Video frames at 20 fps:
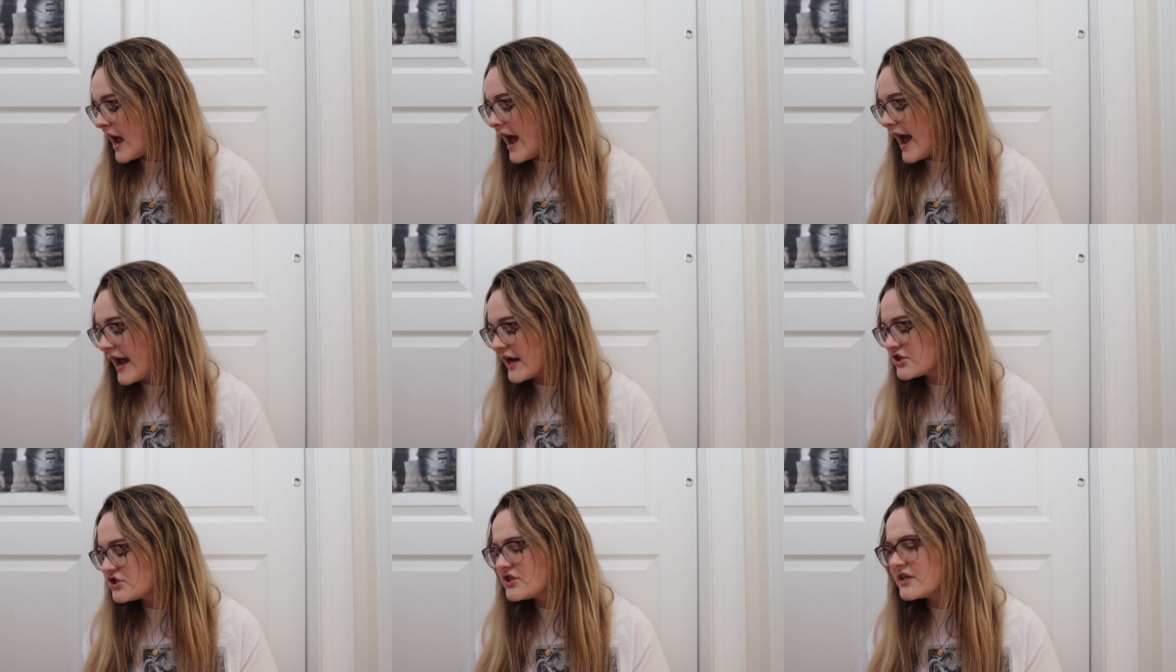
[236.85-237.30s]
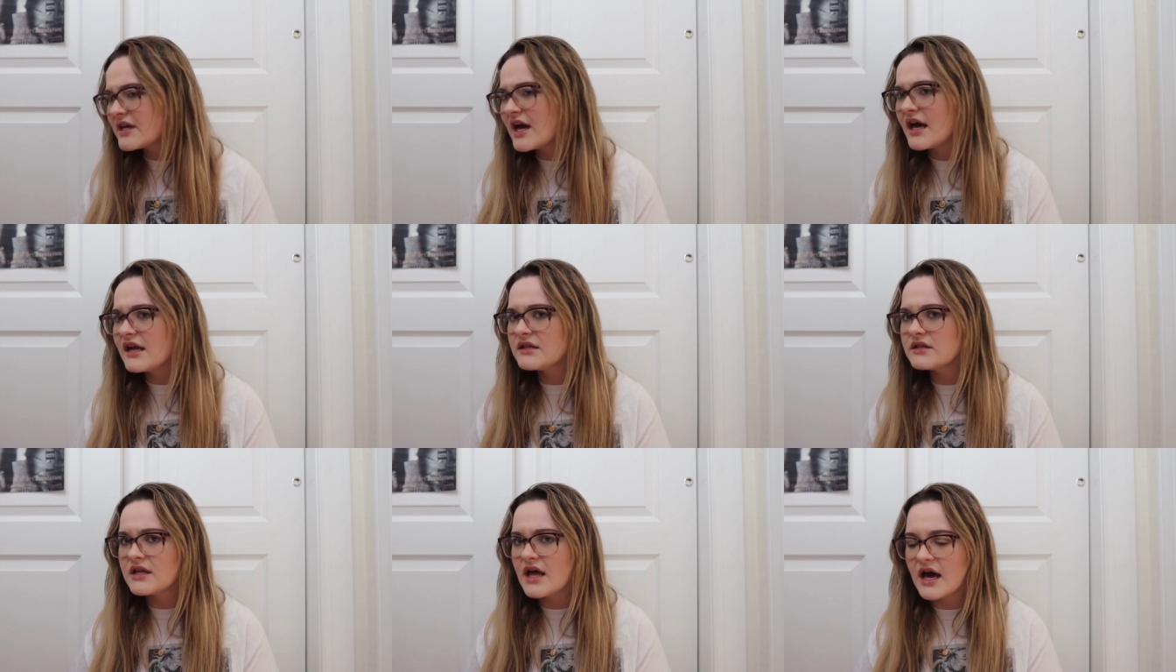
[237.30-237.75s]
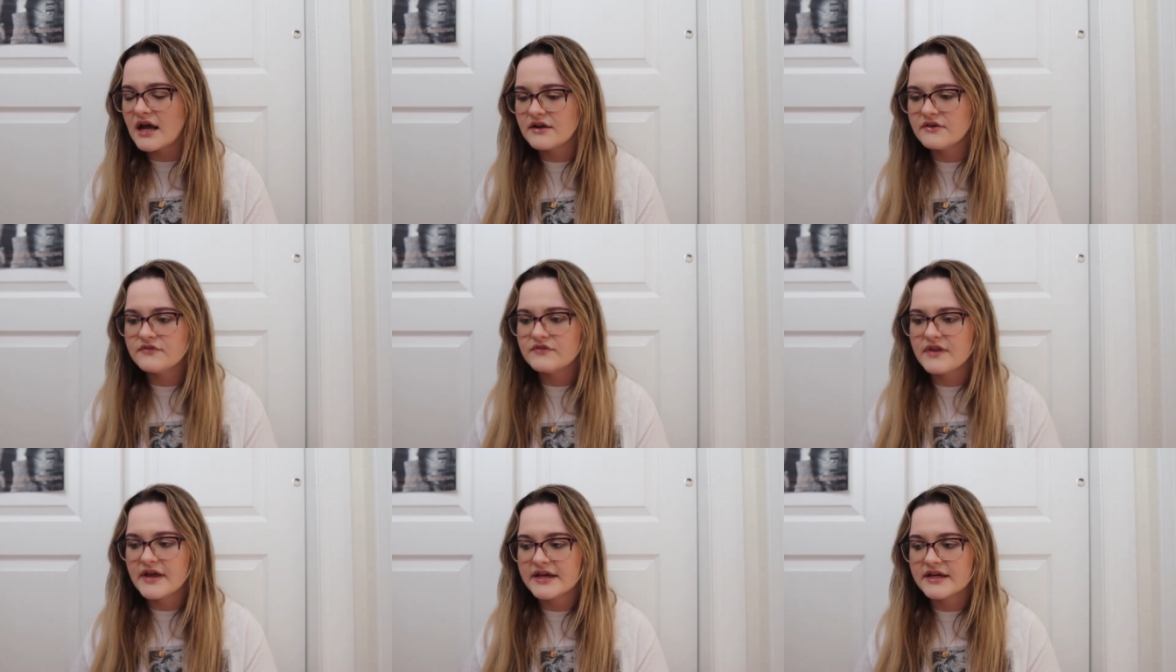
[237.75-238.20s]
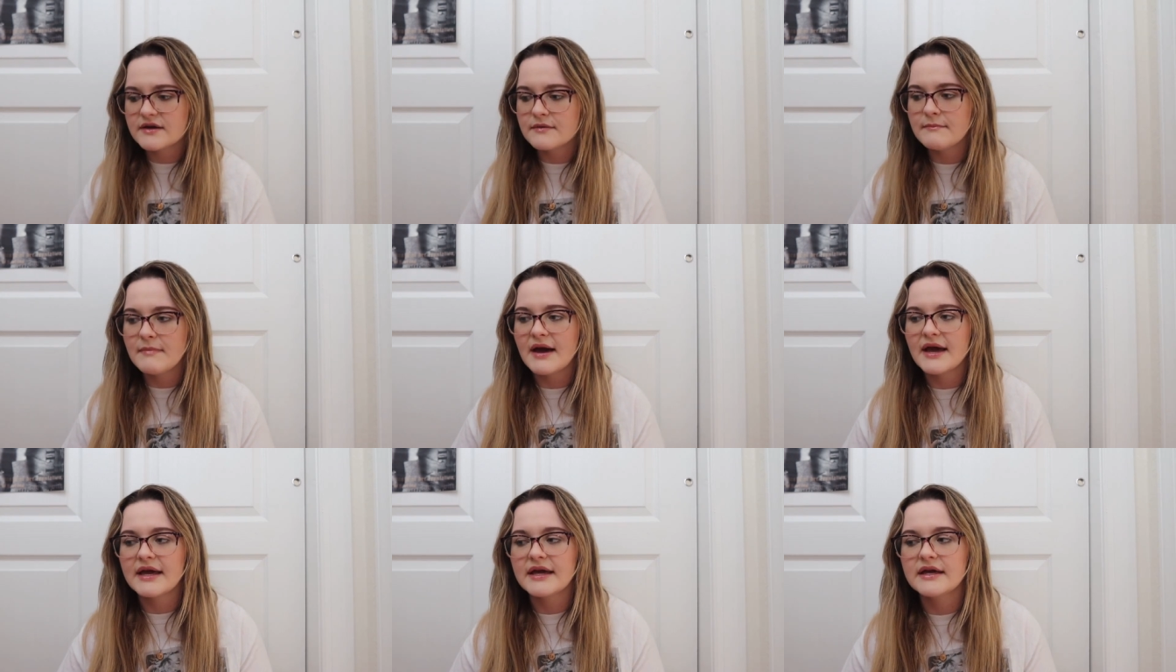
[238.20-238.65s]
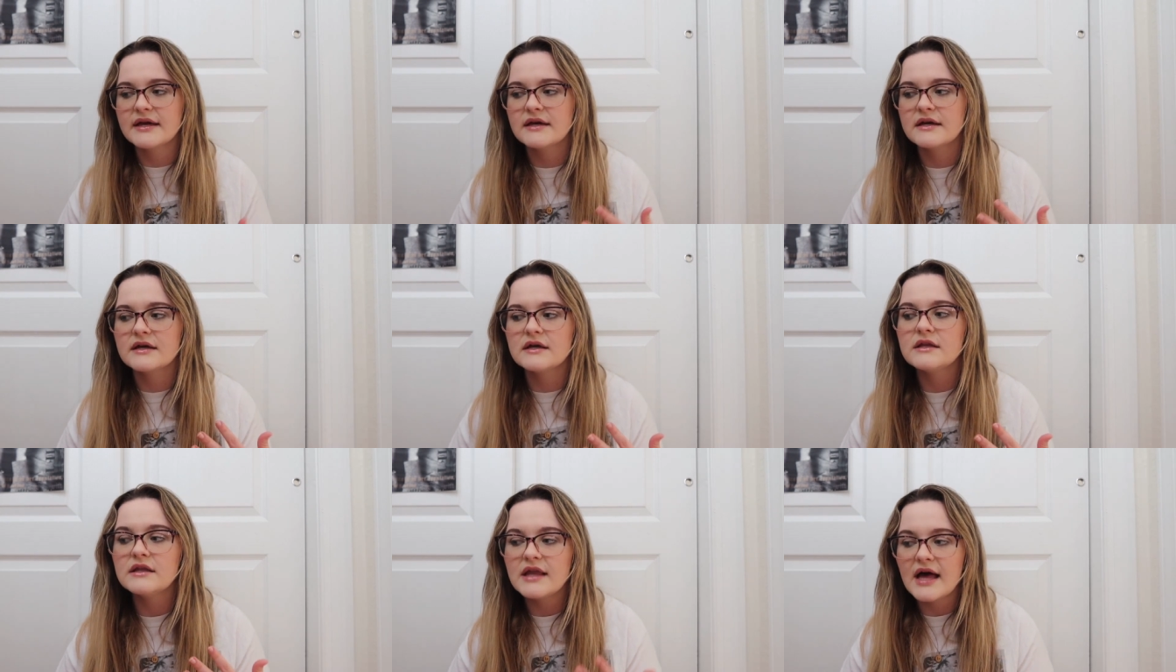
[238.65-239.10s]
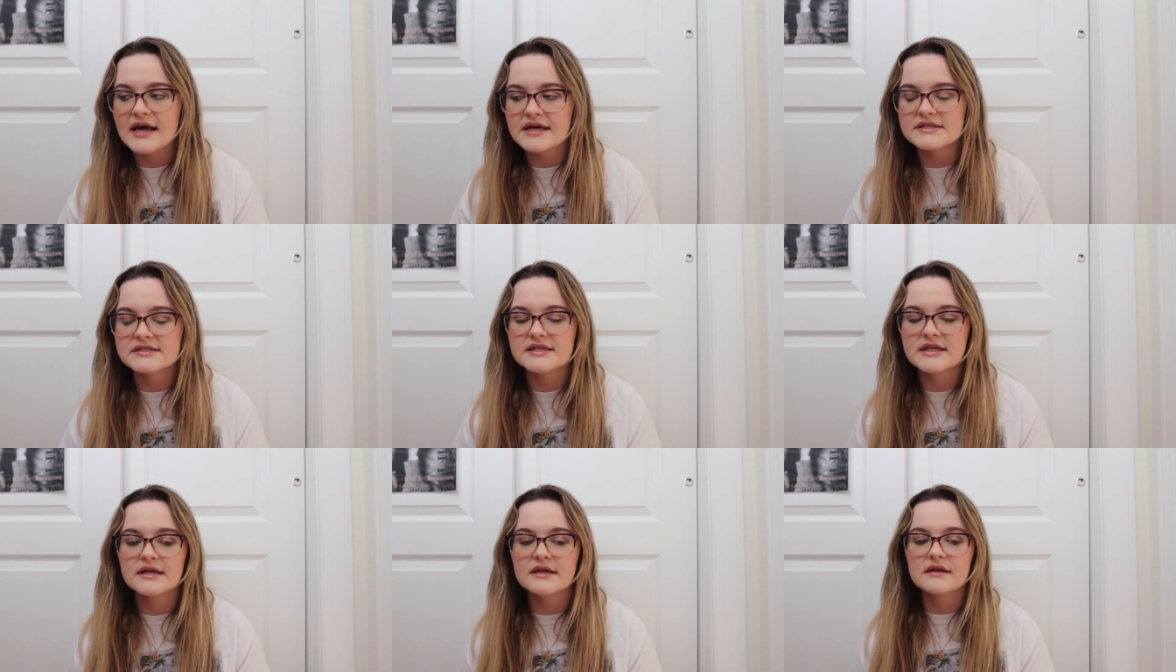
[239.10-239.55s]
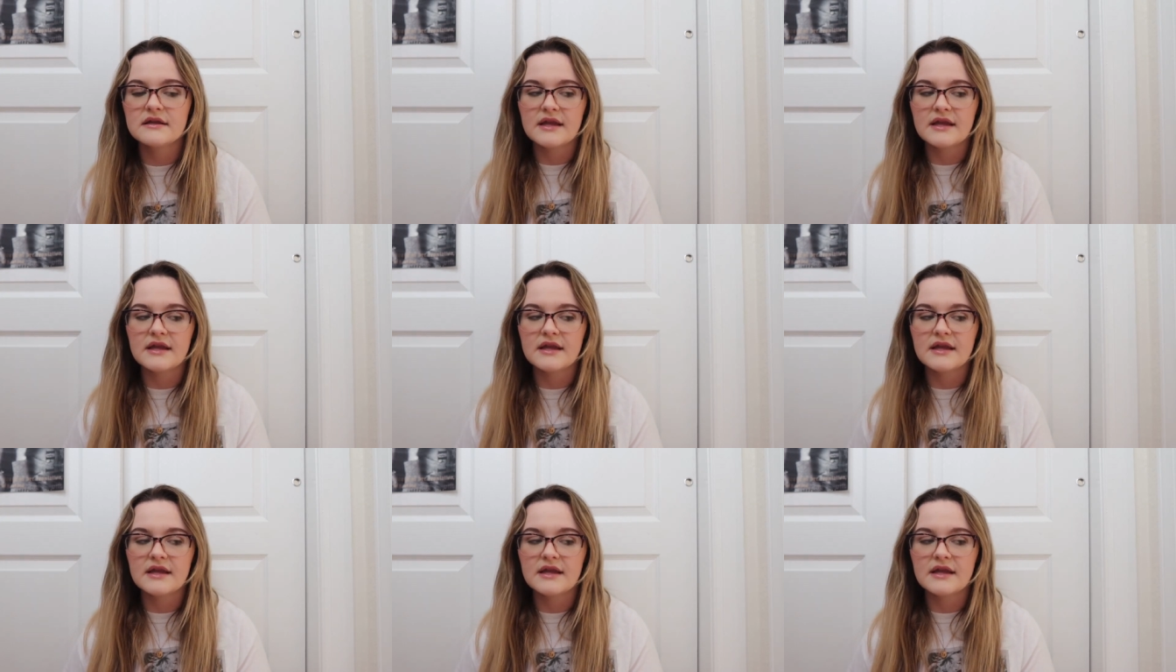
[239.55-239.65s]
I actually got a lot of, like, my classic,